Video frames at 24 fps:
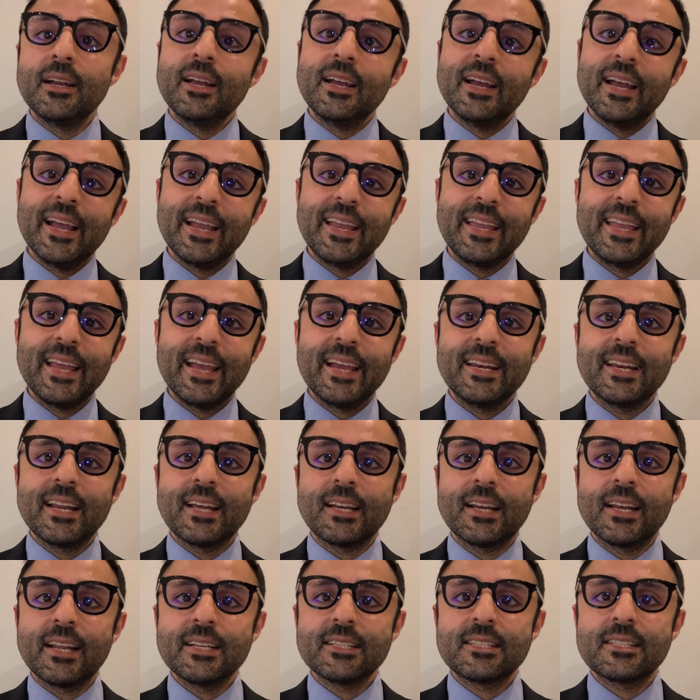again
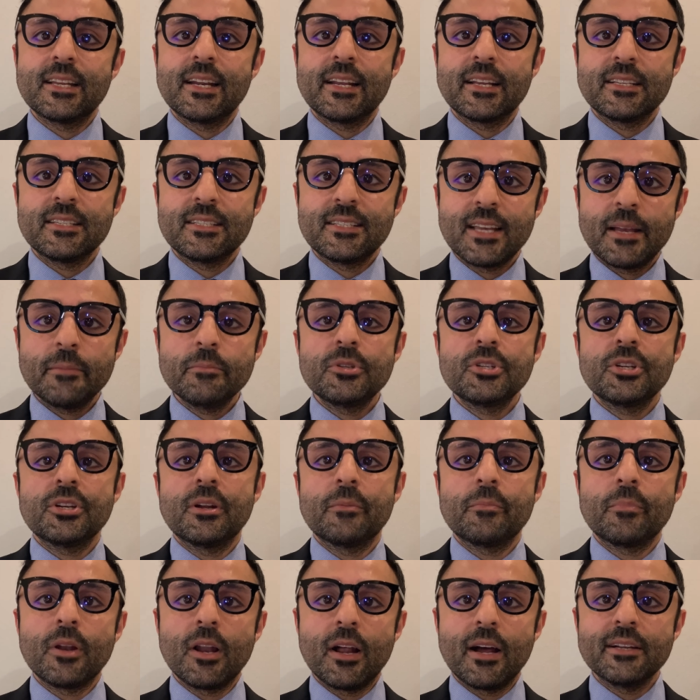unless an exemption
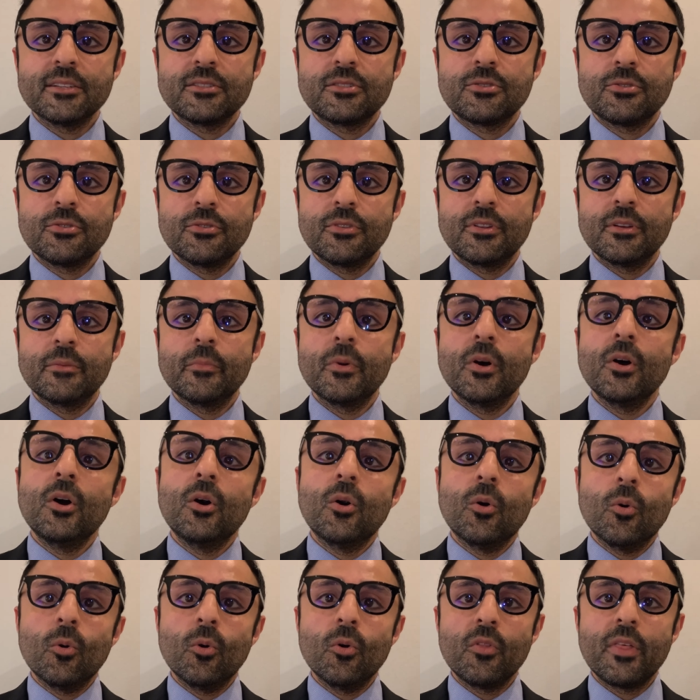applies to them
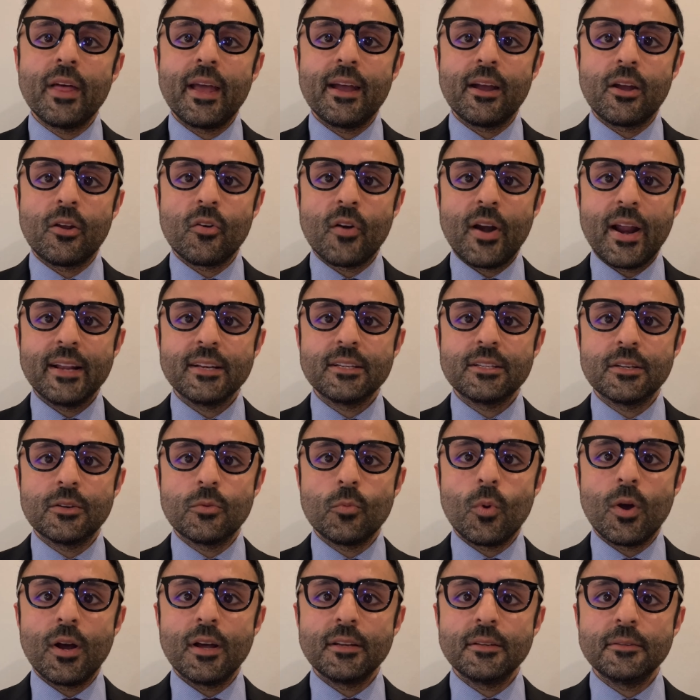or they are granted
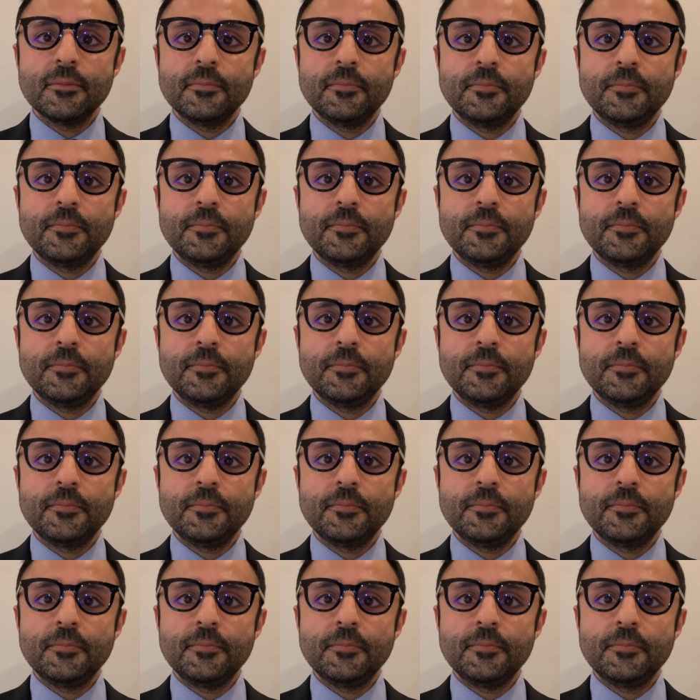one.